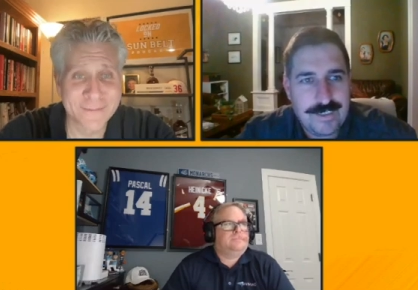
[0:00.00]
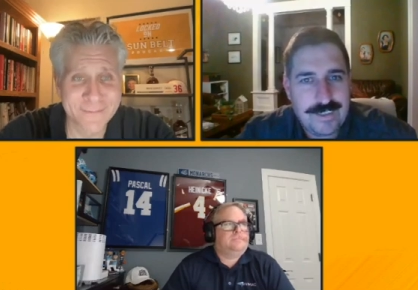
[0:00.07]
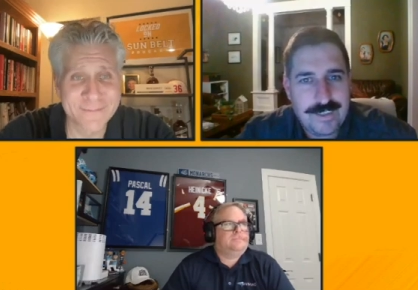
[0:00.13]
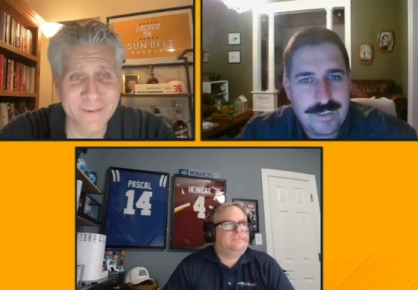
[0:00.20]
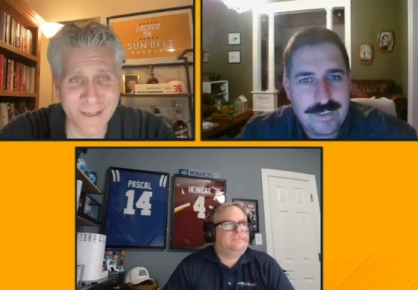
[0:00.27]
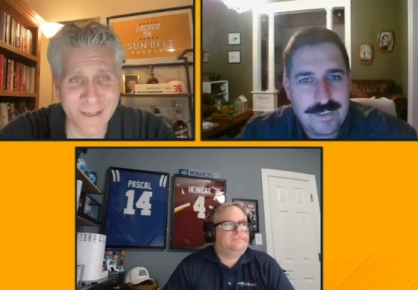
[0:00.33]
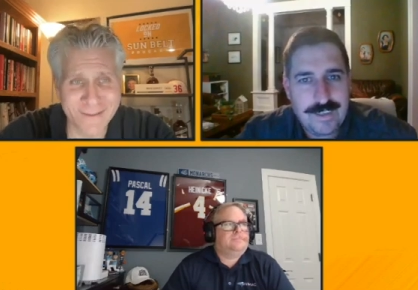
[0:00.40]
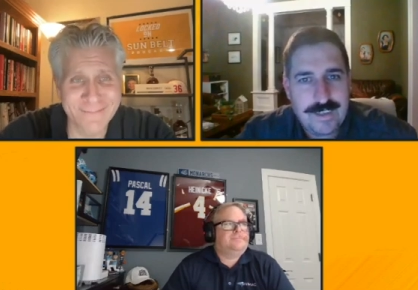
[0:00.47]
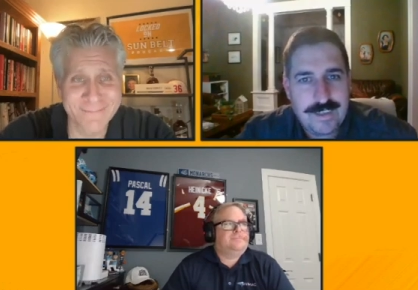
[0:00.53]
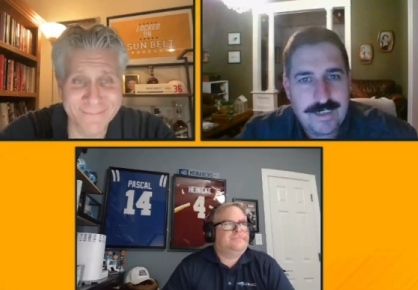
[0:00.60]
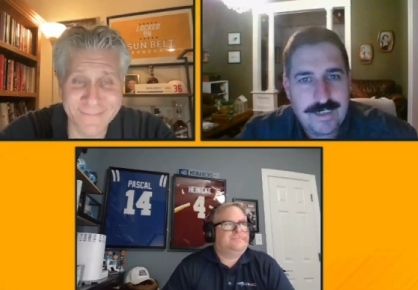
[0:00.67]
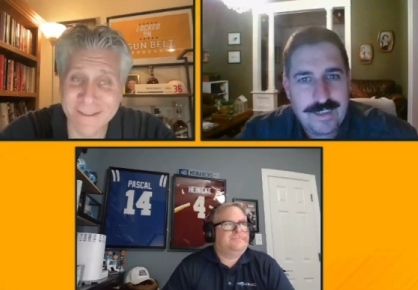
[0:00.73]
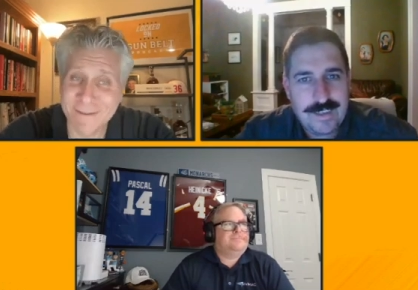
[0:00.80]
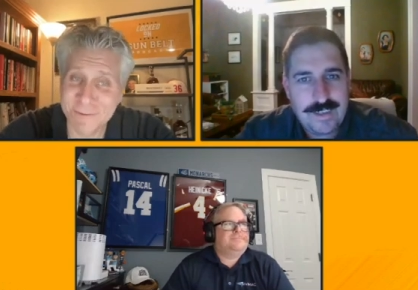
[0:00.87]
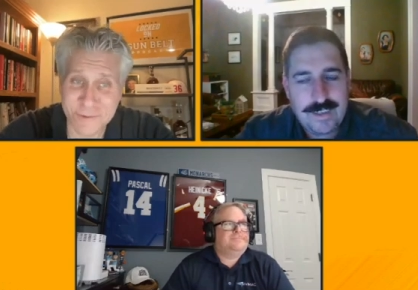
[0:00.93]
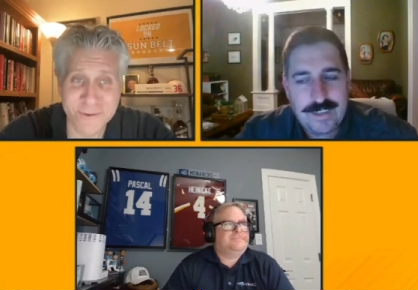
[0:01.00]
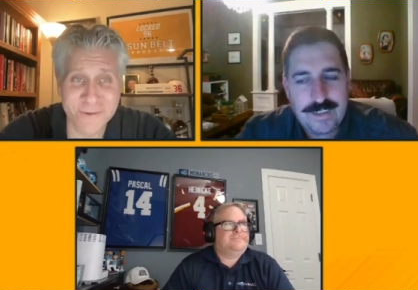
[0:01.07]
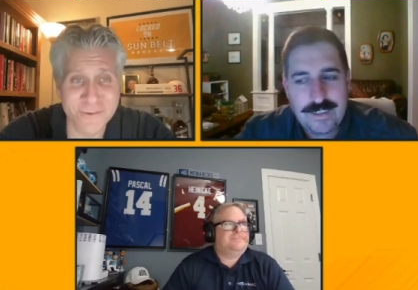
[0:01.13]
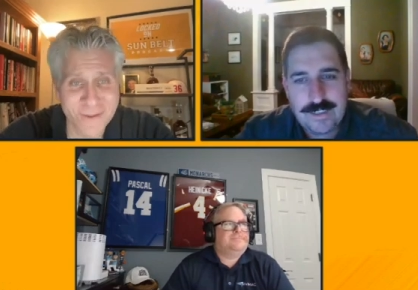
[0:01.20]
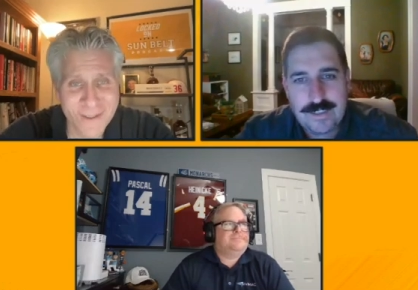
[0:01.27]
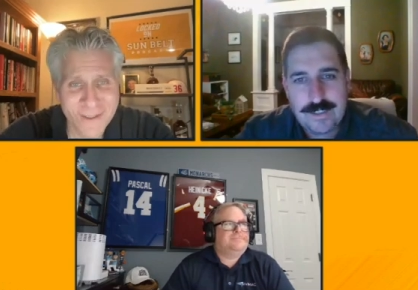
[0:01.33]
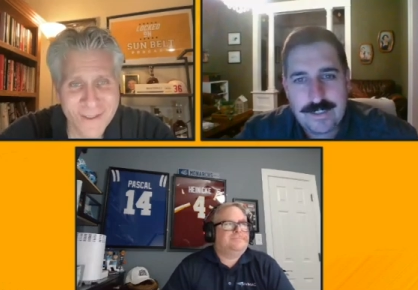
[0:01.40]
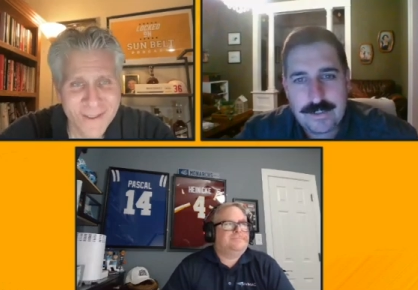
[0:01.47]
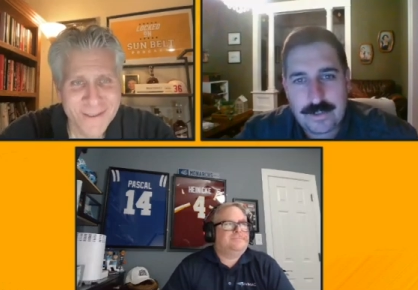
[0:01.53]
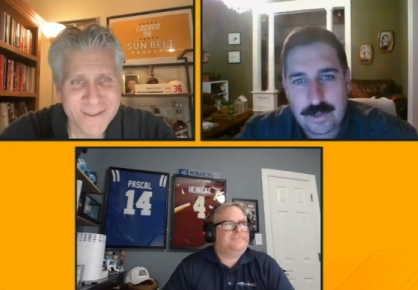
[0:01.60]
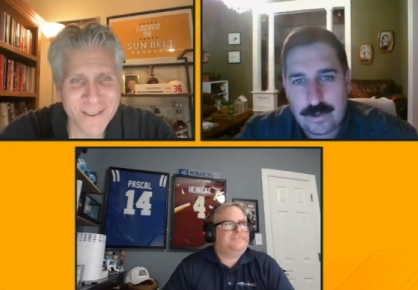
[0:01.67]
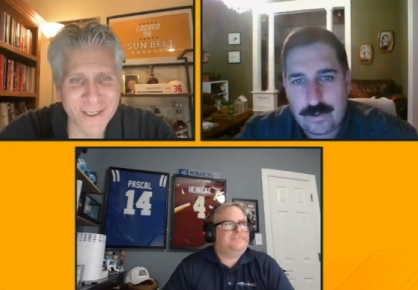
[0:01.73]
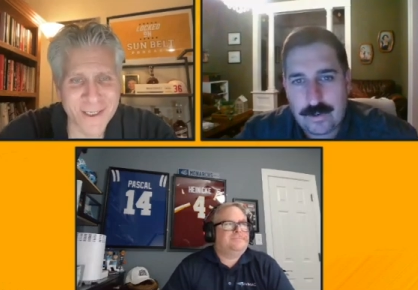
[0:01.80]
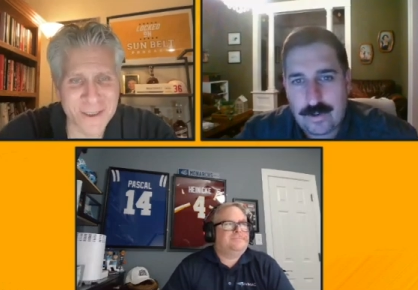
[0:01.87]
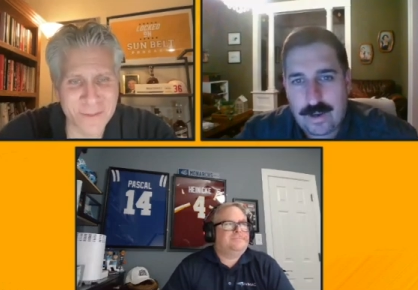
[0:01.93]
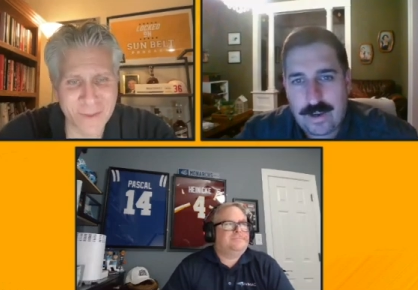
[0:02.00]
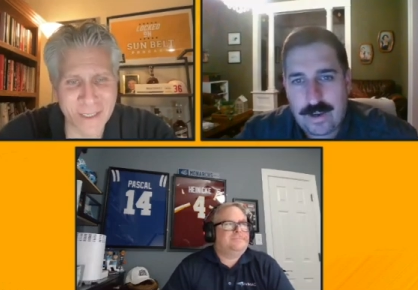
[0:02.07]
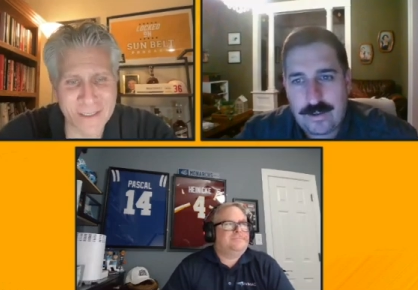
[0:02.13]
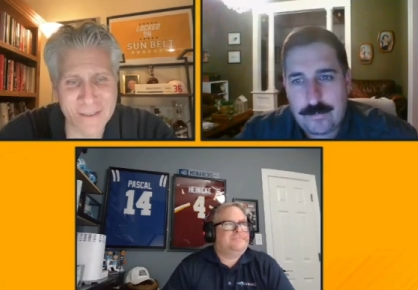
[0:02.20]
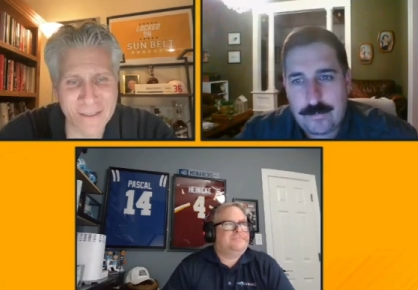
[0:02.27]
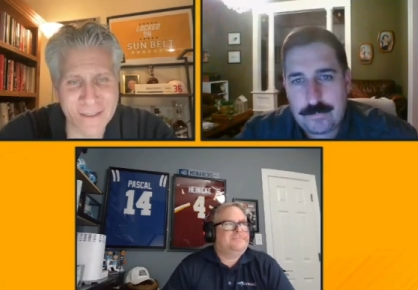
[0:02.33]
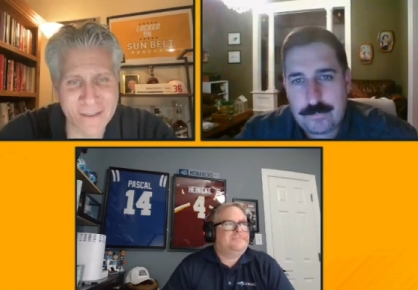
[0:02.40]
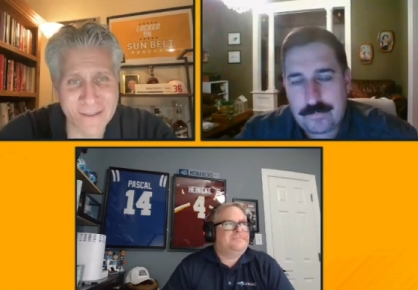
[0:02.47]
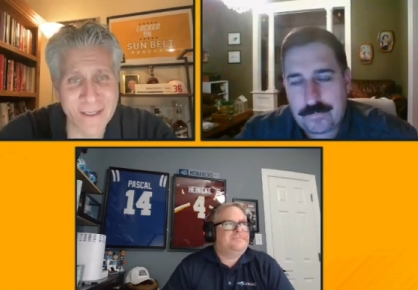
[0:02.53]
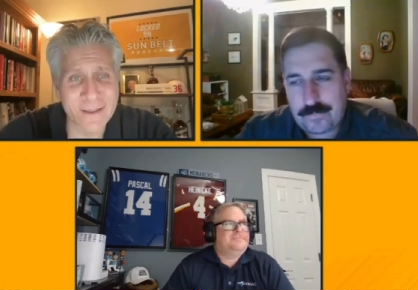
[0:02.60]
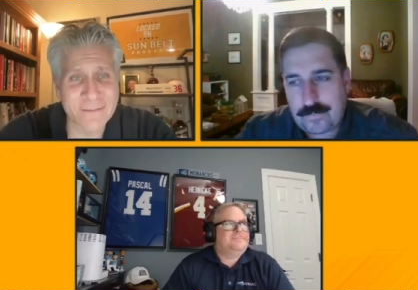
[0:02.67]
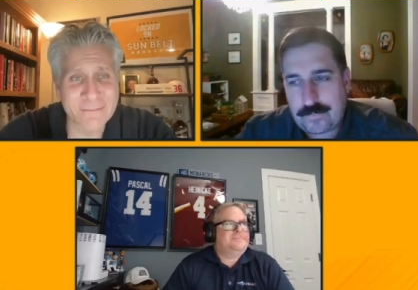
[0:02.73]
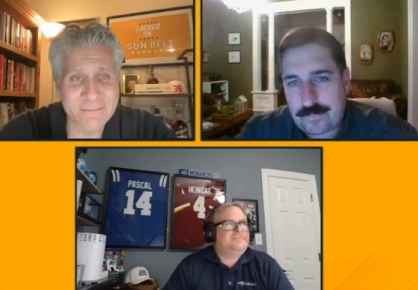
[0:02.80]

Speaker 1: Right. That's true. So, talking to Mike, yeah.